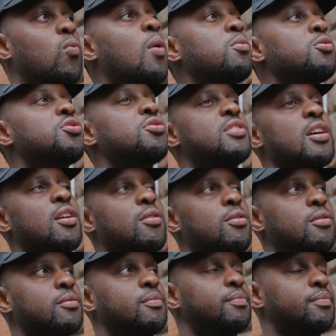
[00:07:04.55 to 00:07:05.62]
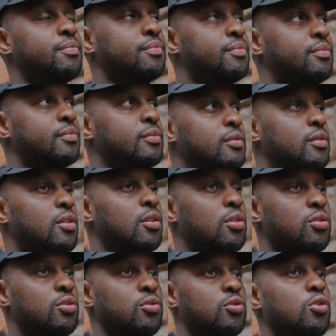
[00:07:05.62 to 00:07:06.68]
what would you tell
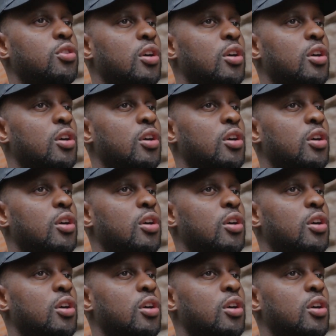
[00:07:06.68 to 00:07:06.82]
your